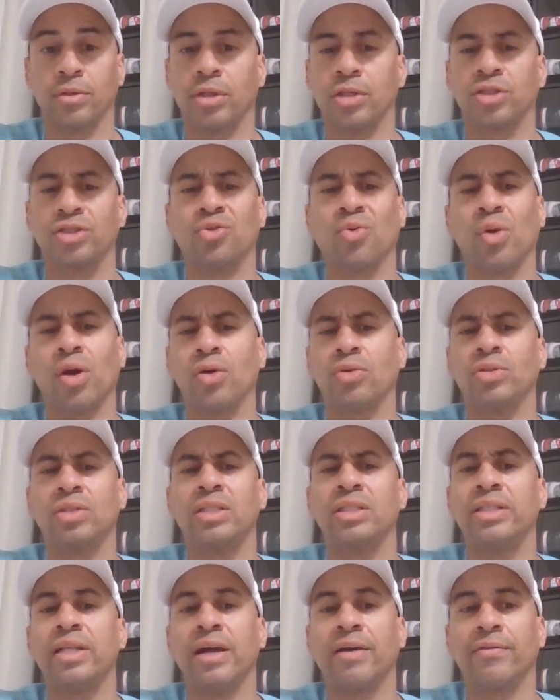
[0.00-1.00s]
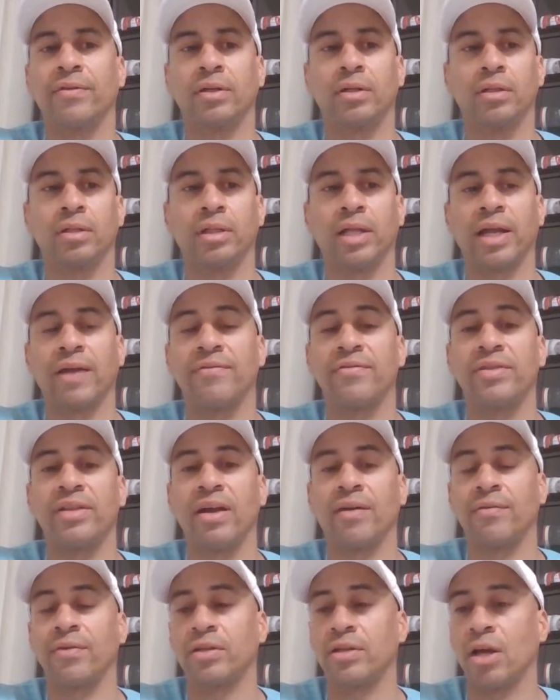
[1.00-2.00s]
Because 12s never, they have
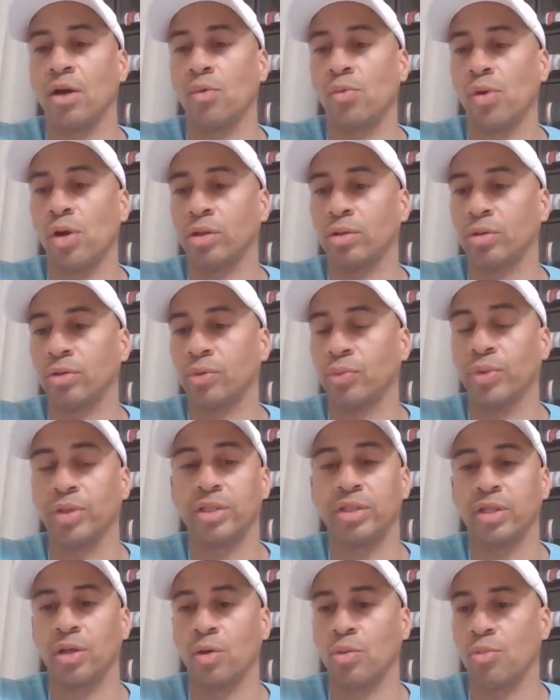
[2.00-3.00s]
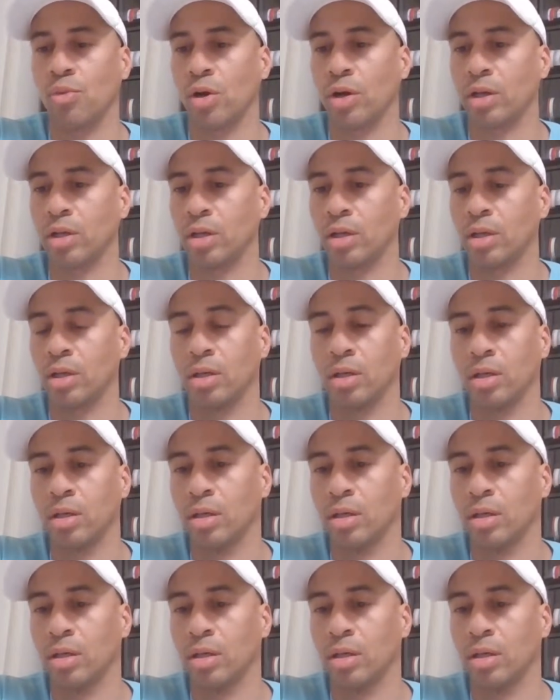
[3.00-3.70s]
never done well on the resale market.